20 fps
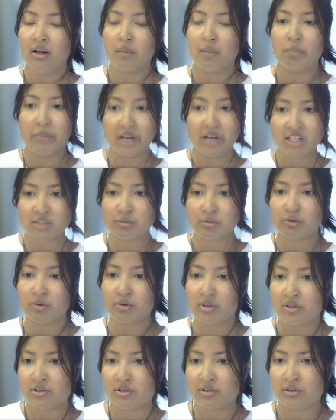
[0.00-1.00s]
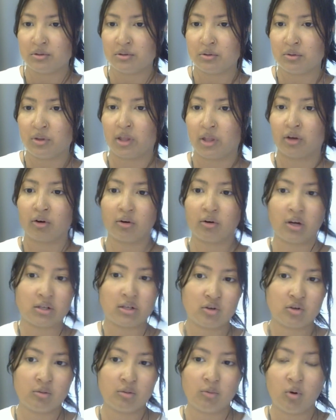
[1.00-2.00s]
mixed between the two, that are
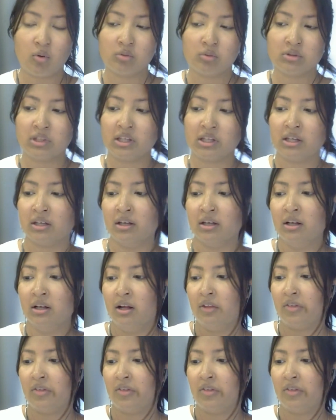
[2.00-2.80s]
kratom only.